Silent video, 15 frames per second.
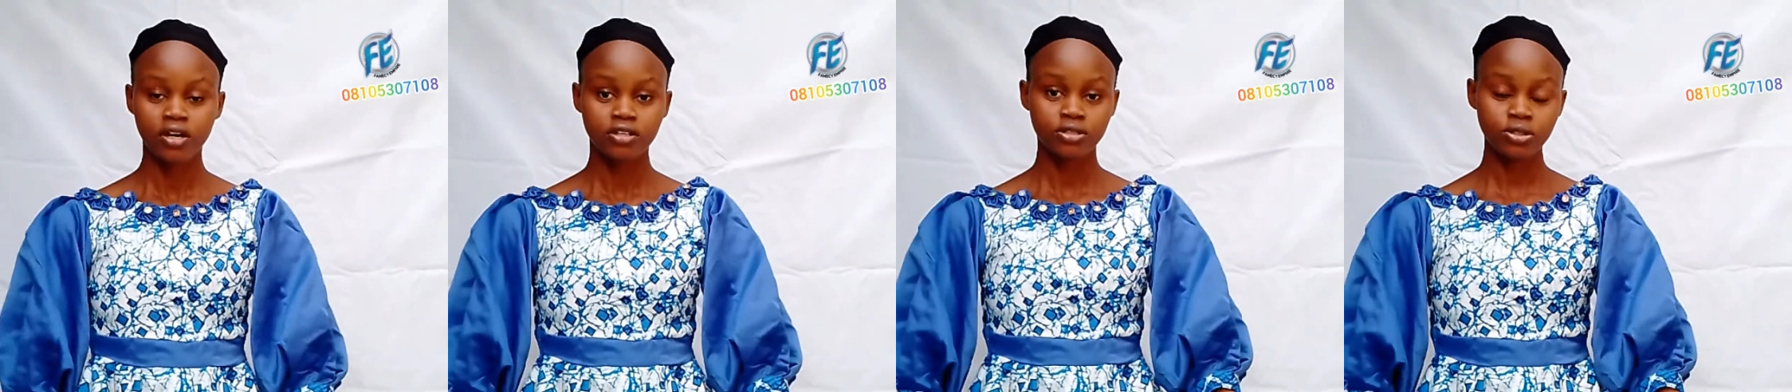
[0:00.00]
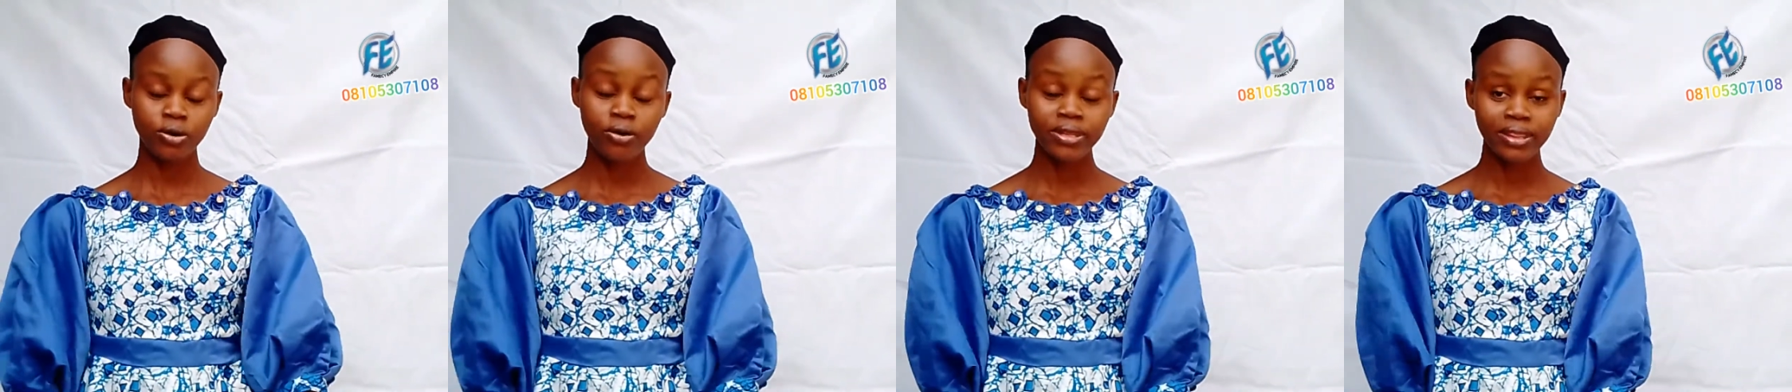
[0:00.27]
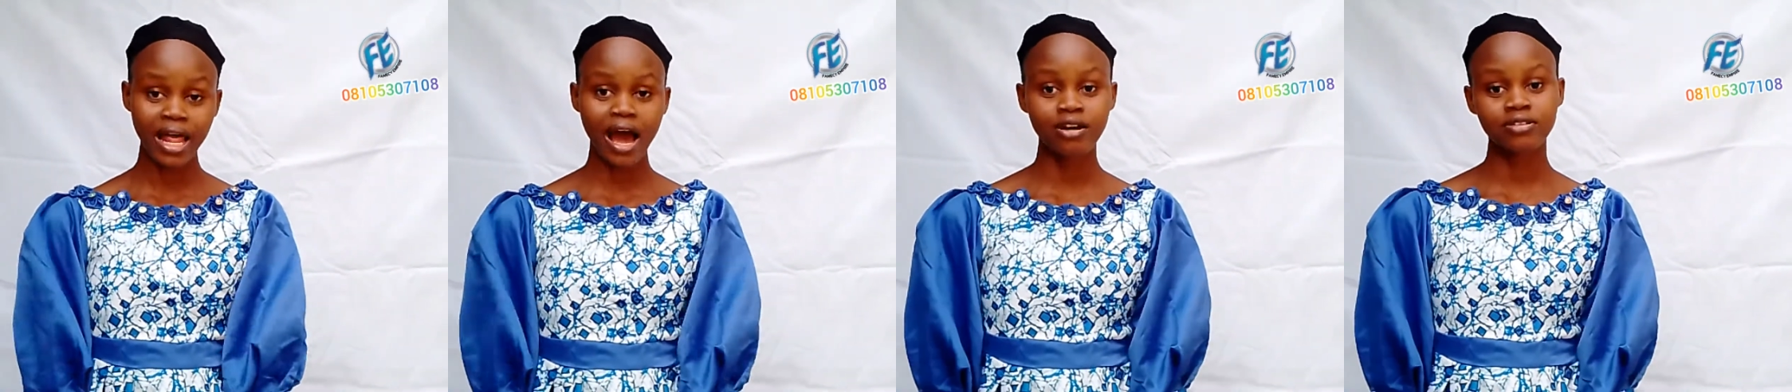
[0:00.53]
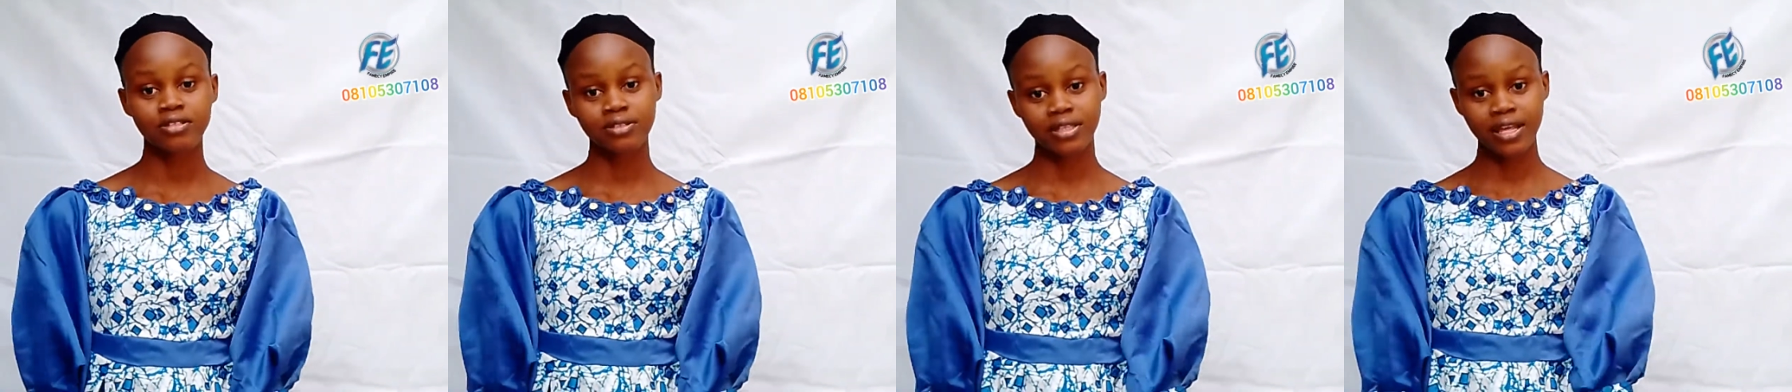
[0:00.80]
So now
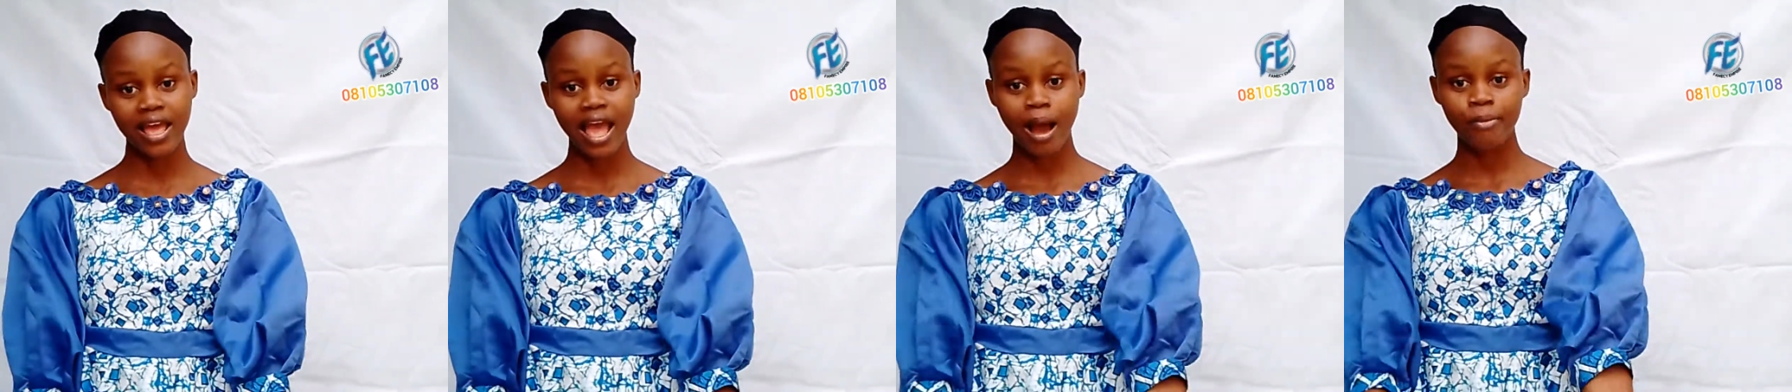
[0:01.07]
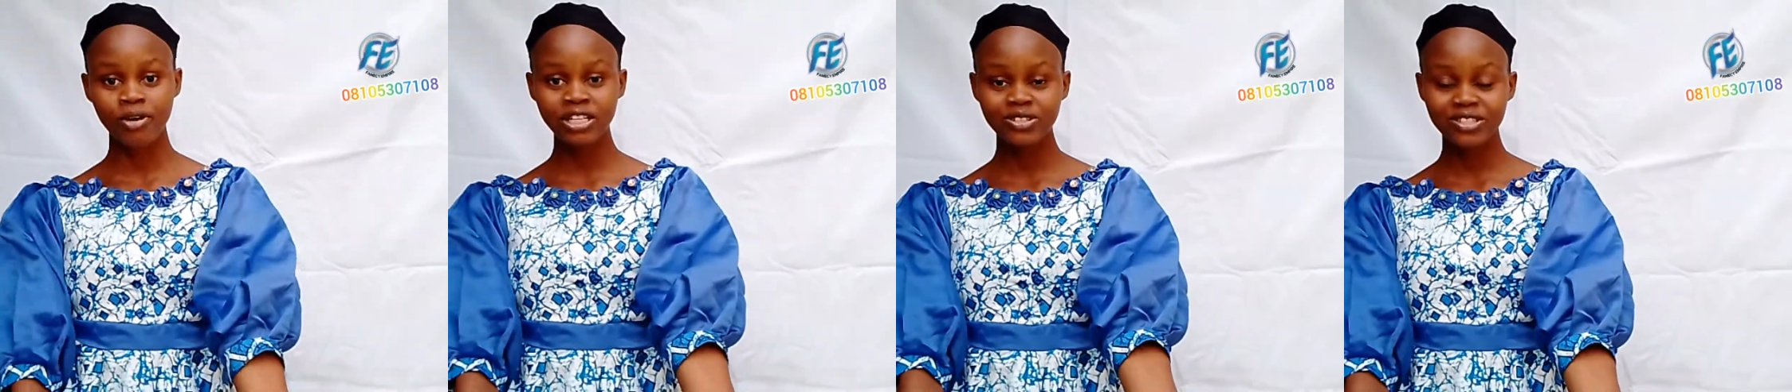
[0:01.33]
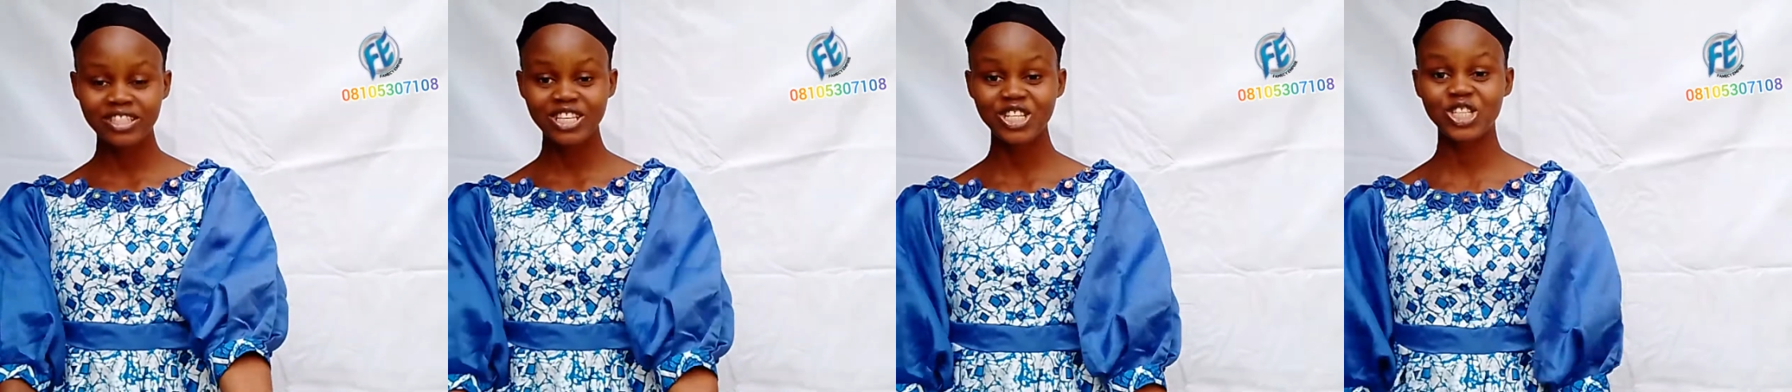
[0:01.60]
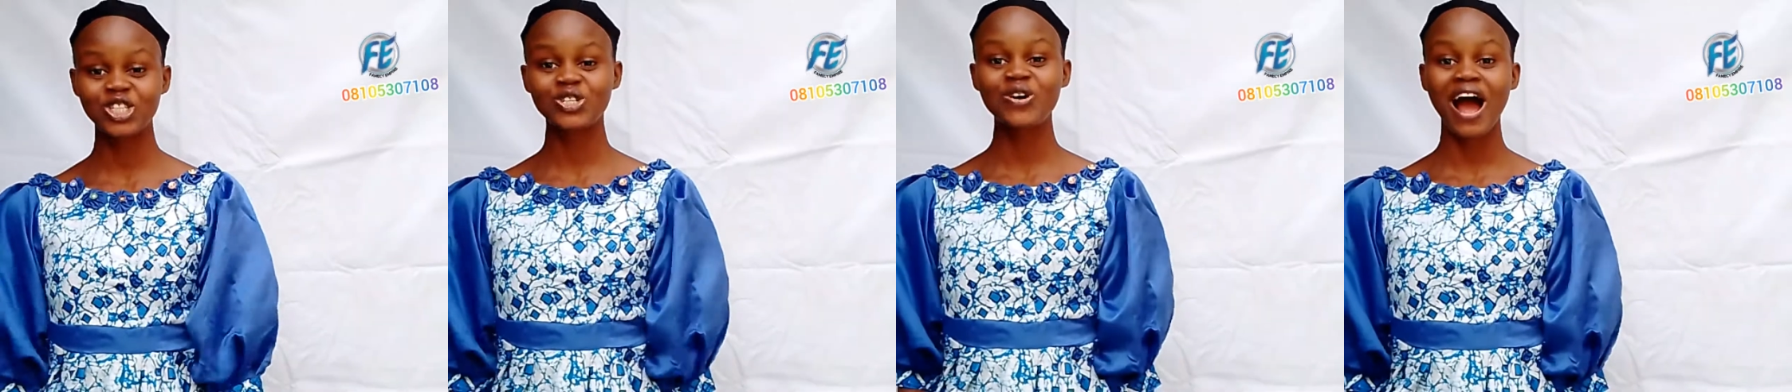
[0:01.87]
today I'm going to
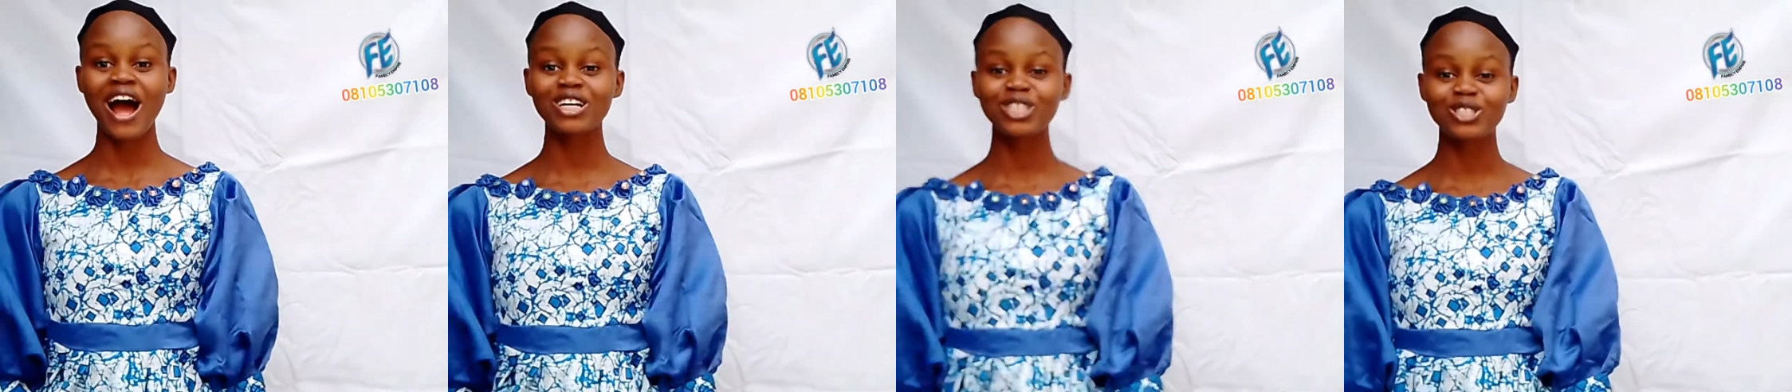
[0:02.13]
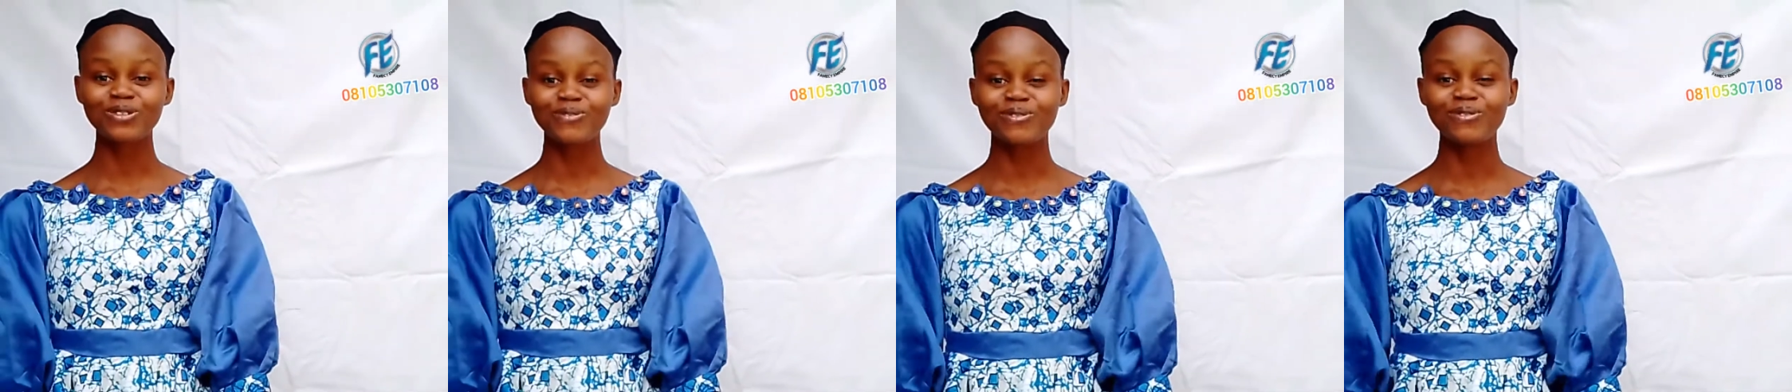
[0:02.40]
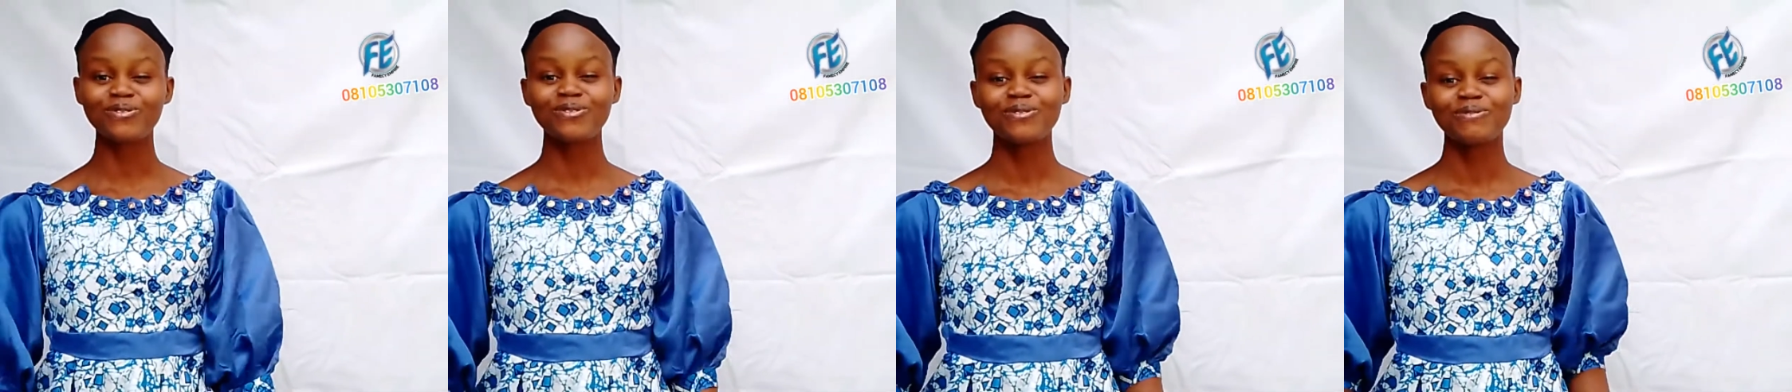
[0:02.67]
teach you how to